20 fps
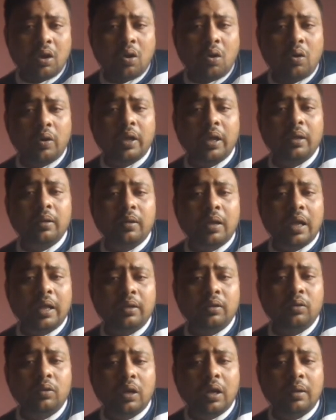Okay,
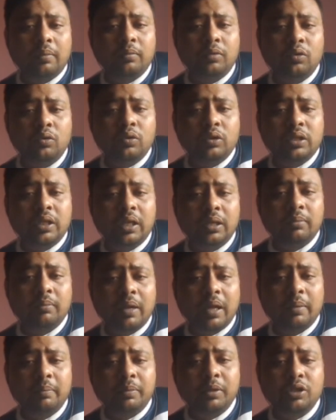I'm losing
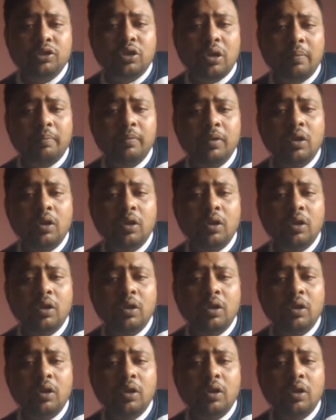my bishop.